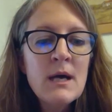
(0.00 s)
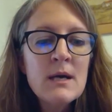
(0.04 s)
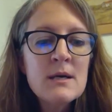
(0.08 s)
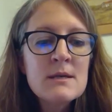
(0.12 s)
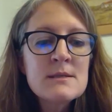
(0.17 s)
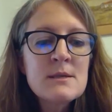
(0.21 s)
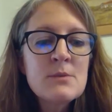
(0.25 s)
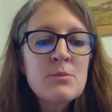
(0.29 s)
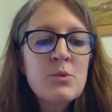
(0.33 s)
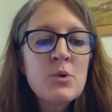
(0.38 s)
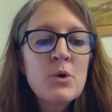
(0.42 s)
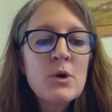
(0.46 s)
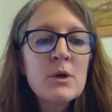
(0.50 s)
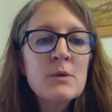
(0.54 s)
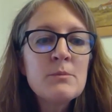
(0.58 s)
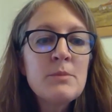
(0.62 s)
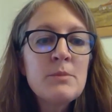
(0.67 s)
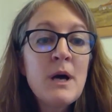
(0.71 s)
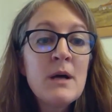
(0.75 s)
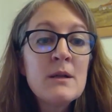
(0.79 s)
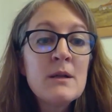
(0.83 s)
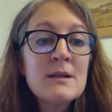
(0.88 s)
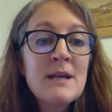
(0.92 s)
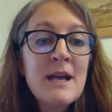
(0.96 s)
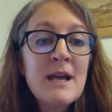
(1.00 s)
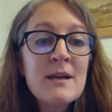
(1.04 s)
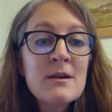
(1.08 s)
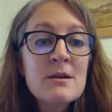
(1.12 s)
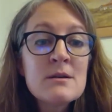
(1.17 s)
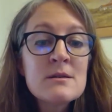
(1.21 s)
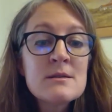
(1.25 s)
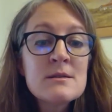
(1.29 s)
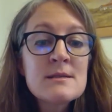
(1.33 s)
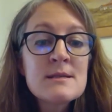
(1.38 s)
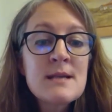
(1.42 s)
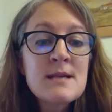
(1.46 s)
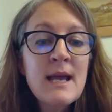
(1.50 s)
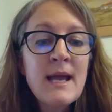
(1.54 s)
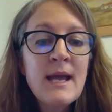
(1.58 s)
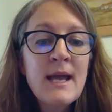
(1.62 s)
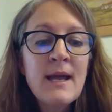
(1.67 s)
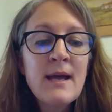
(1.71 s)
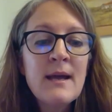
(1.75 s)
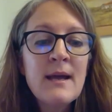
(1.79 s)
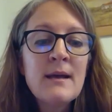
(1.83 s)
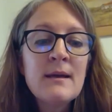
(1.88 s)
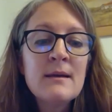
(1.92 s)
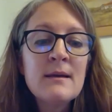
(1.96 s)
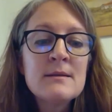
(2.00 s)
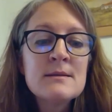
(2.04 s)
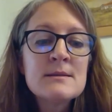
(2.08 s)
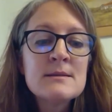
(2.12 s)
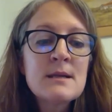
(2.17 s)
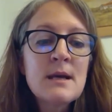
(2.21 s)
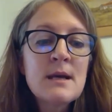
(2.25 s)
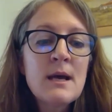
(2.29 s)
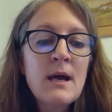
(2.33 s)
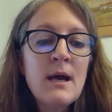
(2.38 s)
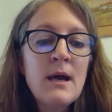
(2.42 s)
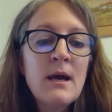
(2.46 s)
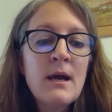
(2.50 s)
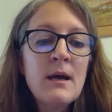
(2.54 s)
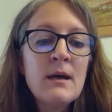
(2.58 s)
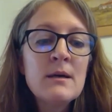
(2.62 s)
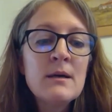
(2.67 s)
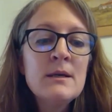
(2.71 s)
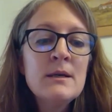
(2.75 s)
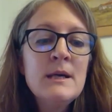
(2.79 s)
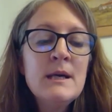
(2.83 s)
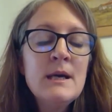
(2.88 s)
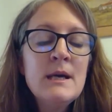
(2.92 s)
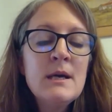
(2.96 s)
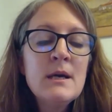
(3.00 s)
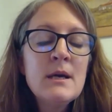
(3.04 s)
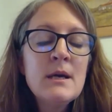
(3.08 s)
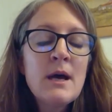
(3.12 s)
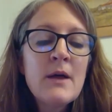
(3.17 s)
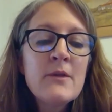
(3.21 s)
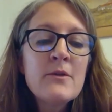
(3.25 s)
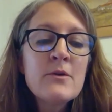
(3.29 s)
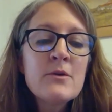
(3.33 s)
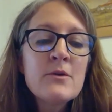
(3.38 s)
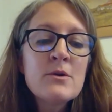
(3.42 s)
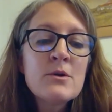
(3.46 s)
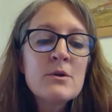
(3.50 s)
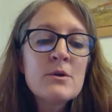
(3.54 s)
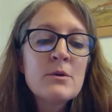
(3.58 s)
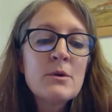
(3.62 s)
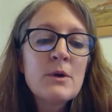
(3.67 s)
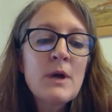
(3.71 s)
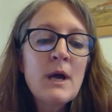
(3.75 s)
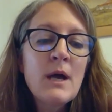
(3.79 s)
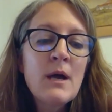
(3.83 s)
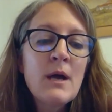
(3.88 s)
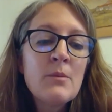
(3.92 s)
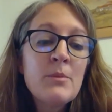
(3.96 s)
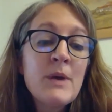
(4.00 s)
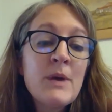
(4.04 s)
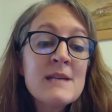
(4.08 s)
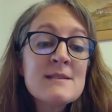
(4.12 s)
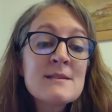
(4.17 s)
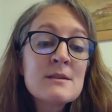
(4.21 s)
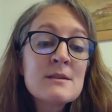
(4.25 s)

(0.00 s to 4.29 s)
support pollinators and other pest